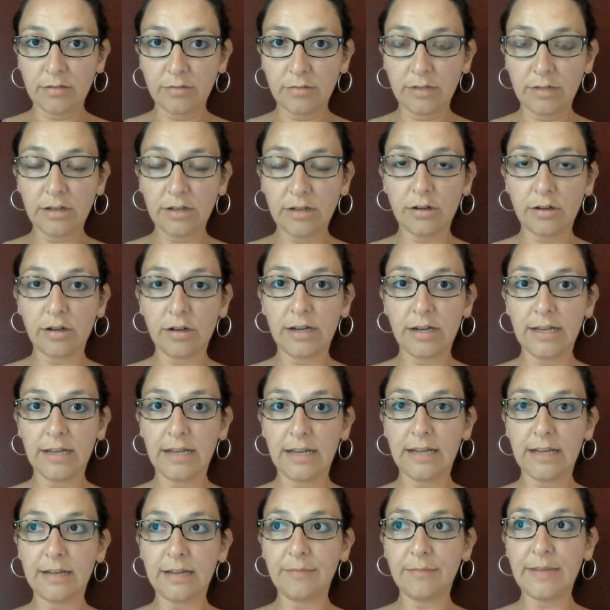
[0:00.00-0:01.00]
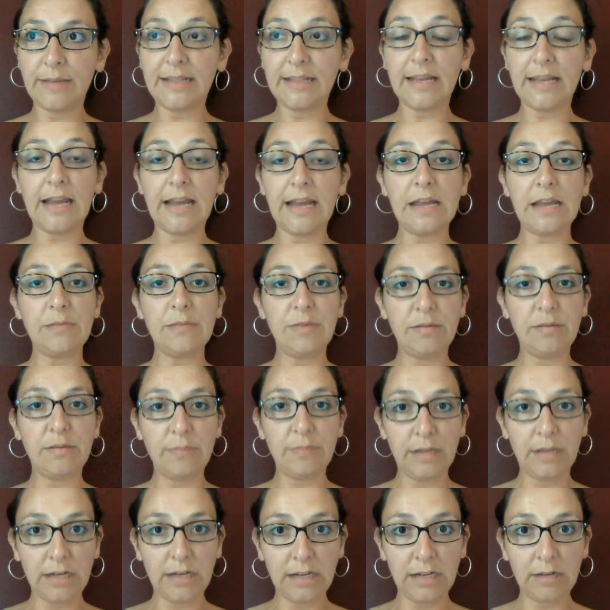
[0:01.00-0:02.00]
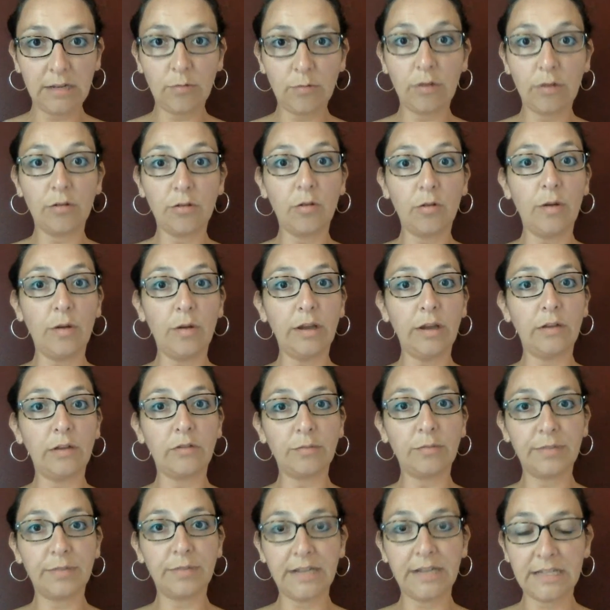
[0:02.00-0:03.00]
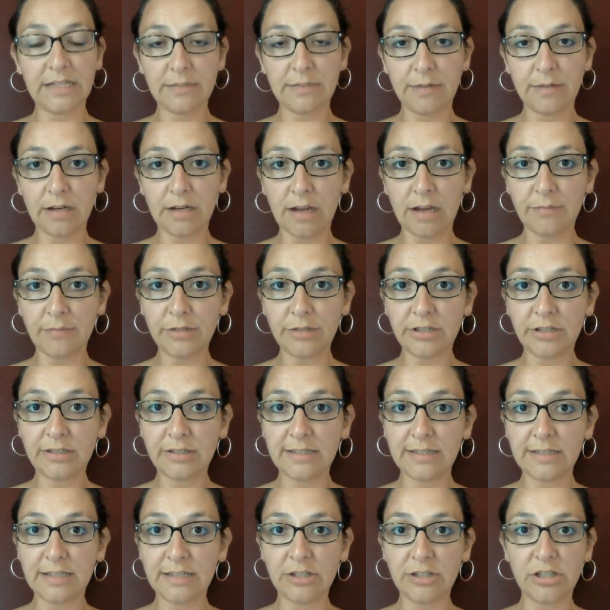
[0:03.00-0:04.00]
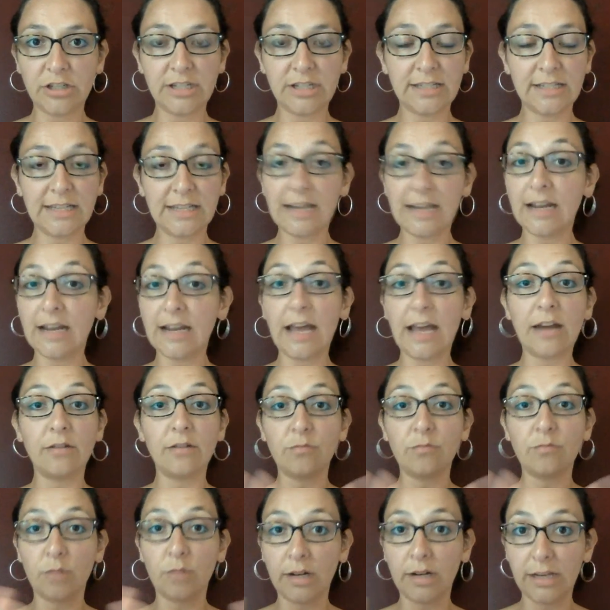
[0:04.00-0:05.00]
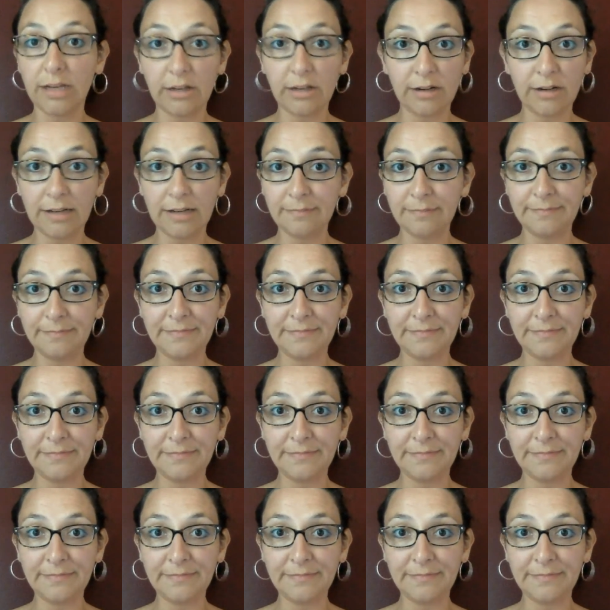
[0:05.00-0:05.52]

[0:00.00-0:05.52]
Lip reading: reader at the IEP meeting. We were going over placement options, and she said, I don't want to hear it.